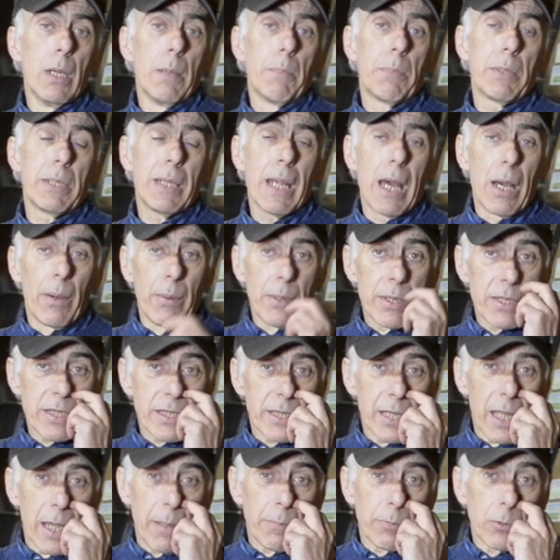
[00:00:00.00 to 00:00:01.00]
But now it's
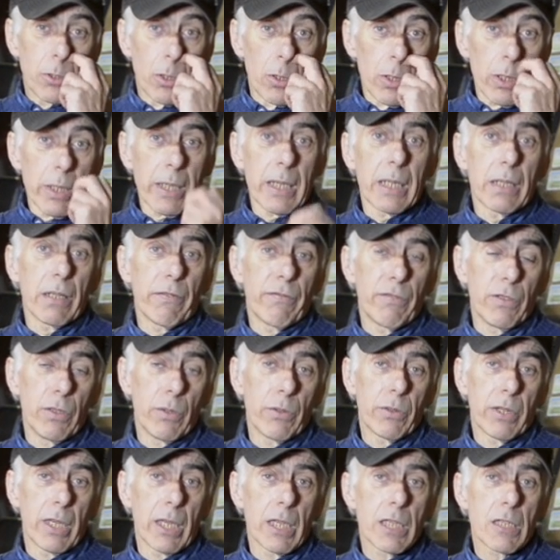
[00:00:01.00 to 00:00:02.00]
time to look at a few
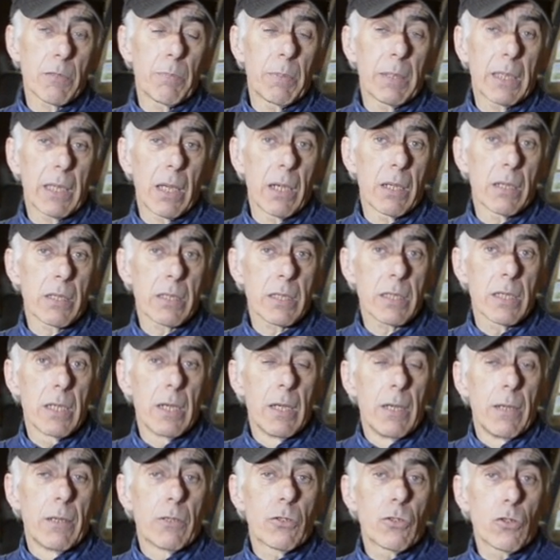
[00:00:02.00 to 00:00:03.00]
things, because
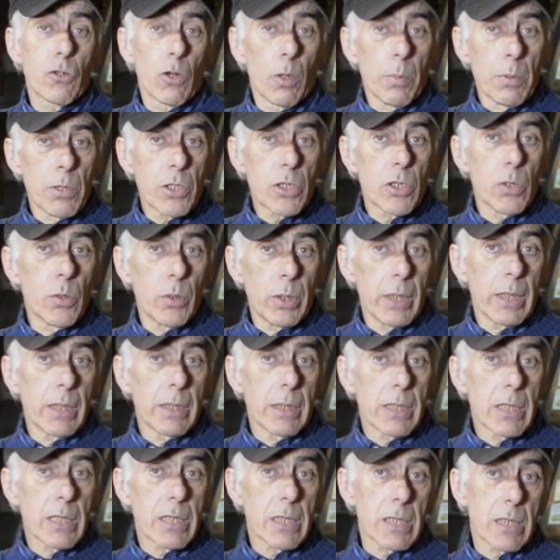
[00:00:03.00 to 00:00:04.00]
troubleshooting
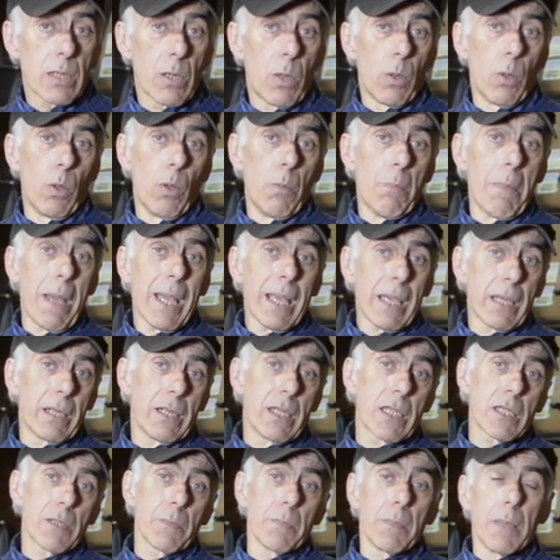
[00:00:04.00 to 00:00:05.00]
this whole
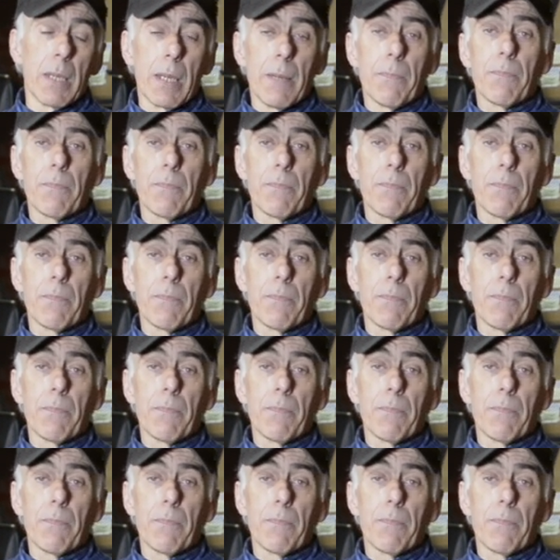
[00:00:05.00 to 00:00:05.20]
mechanism